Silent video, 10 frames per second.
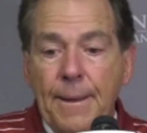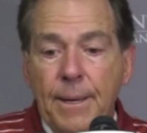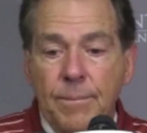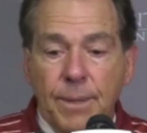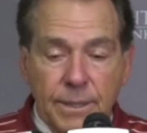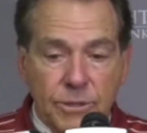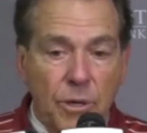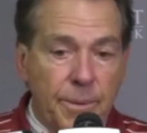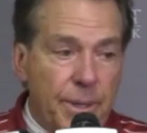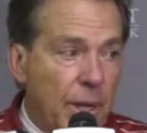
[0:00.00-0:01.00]
Um, but I
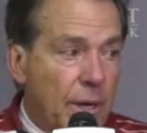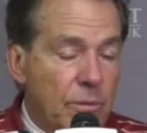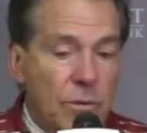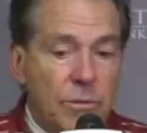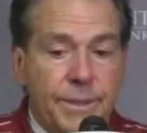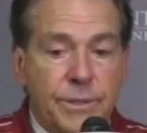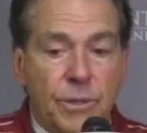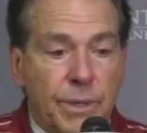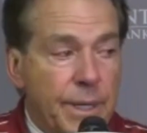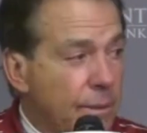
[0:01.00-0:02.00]
saw him in the locker room. He's
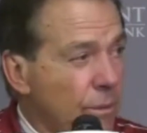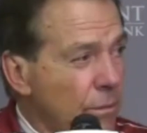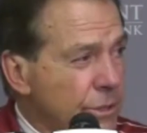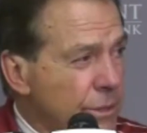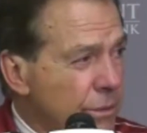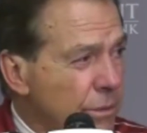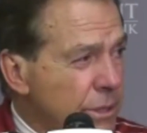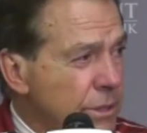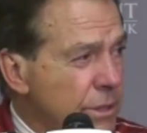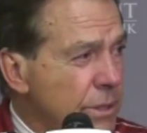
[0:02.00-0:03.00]
okay. What was your other
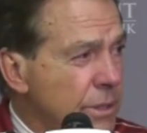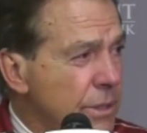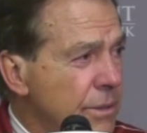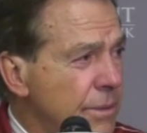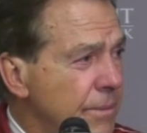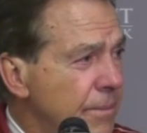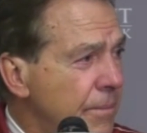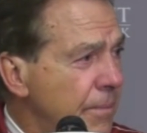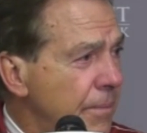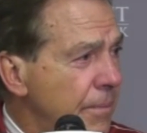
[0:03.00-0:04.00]
question? You talked about
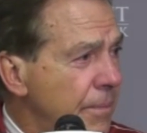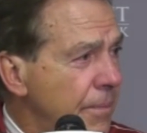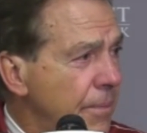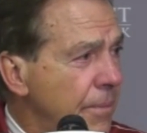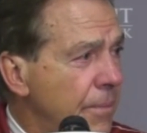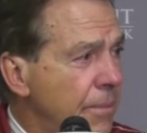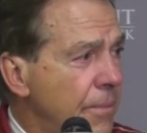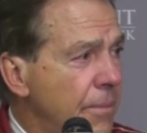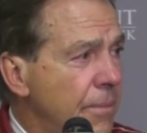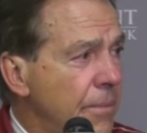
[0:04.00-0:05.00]
pride and performance.
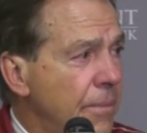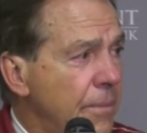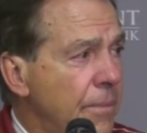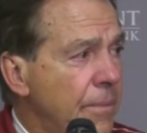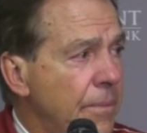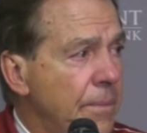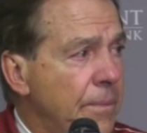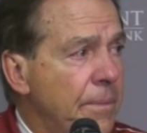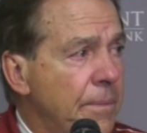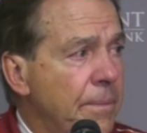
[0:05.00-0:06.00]
You guys having that. Uh,
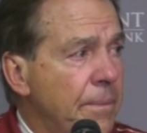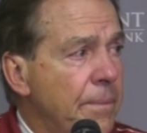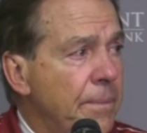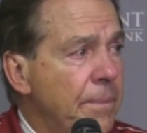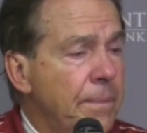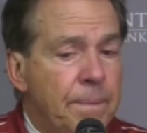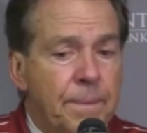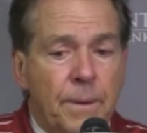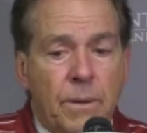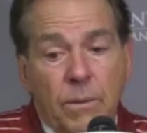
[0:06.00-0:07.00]
how did you see that tonight?
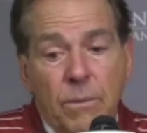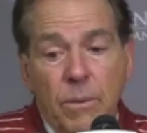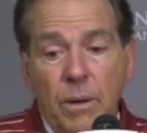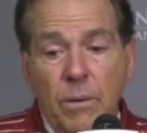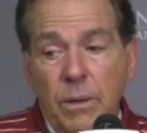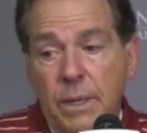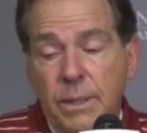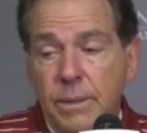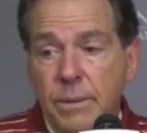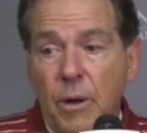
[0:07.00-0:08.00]
Well,
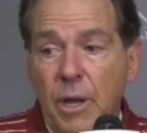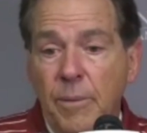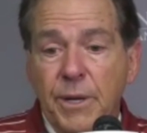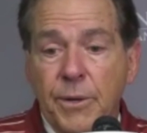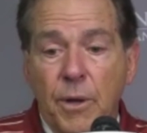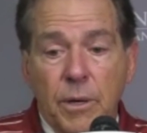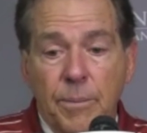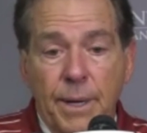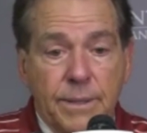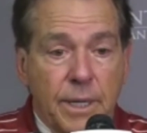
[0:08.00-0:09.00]
I, all I've been
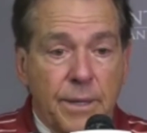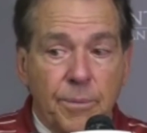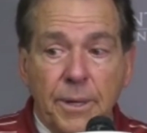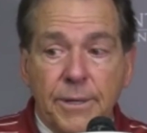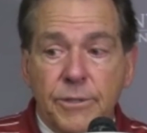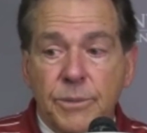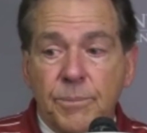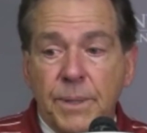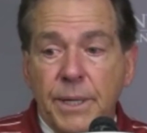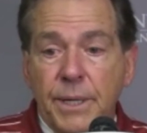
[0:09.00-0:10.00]
talking about is how the players
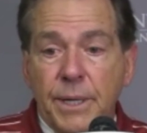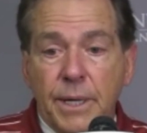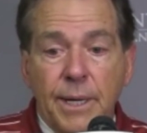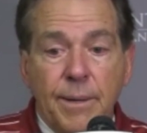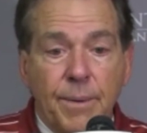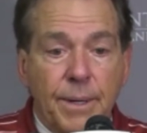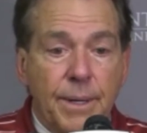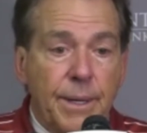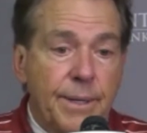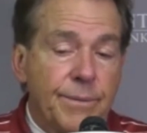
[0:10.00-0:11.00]
competed in the game,
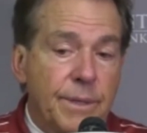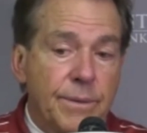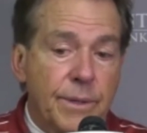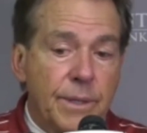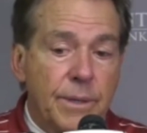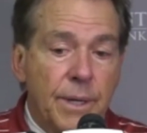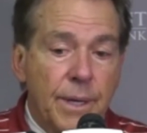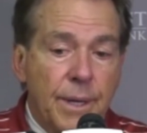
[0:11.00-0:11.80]
and I think that